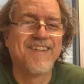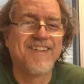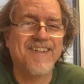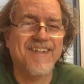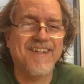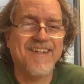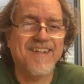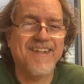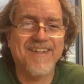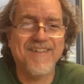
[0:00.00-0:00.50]

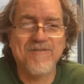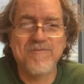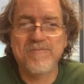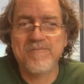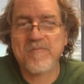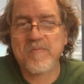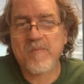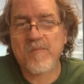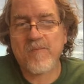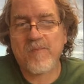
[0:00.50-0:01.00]

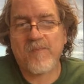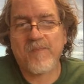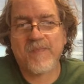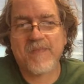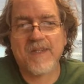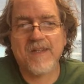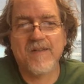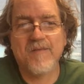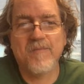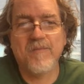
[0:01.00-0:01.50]

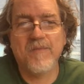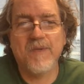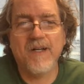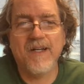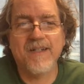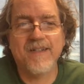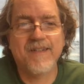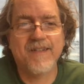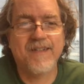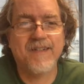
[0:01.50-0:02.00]

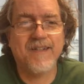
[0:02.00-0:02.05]
But